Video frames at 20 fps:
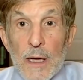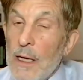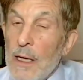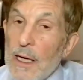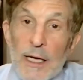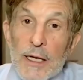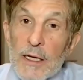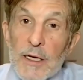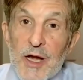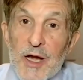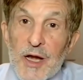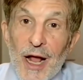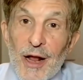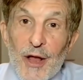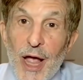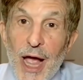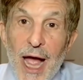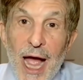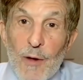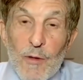he didn't tell
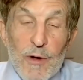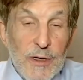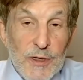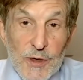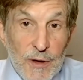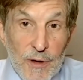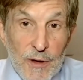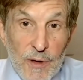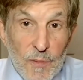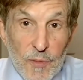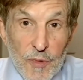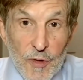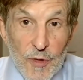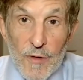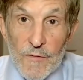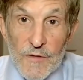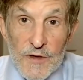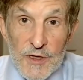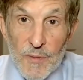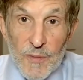you how he's going to
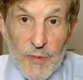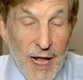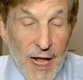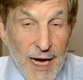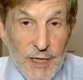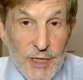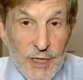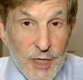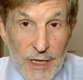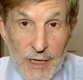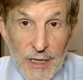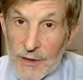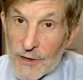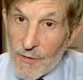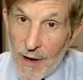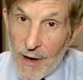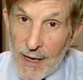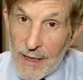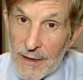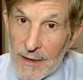improve supply chains,
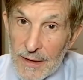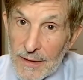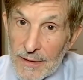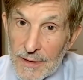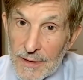right?